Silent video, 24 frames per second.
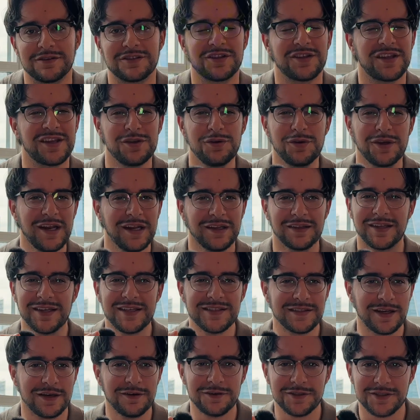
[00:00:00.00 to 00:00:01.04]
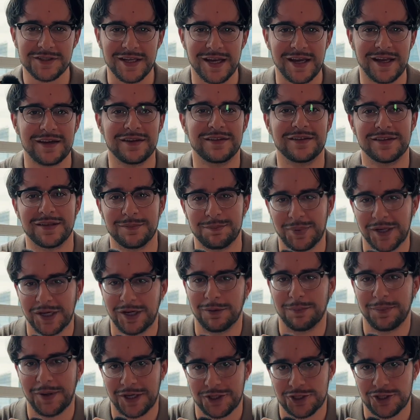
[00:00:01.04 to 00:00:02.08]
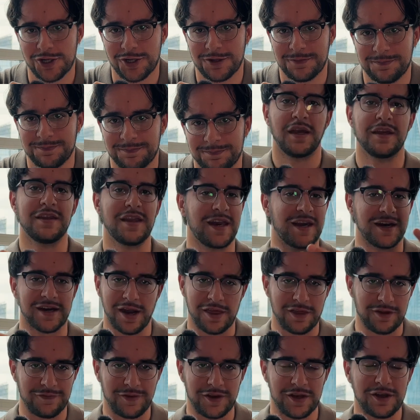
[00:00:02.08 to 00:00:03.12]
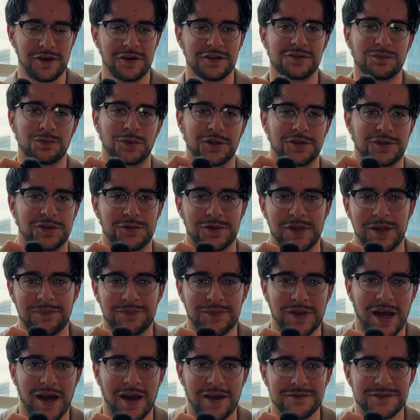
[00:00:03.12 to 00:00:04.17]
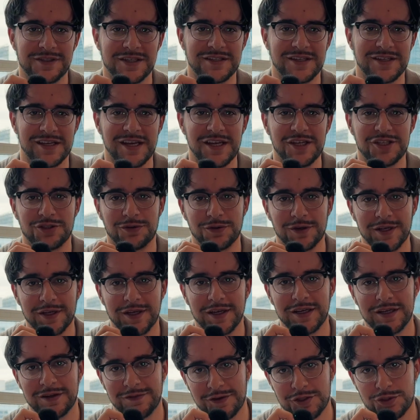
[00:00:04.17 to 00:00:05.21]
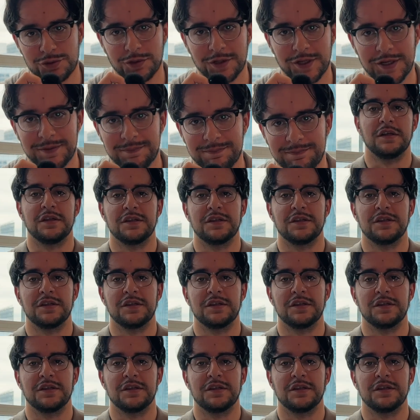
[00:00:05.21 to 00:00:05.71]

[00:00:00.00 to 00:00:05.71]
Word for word: so that you can at least understand the bigger picture. And then in other videos, we'll do deep dives into each Greek individually.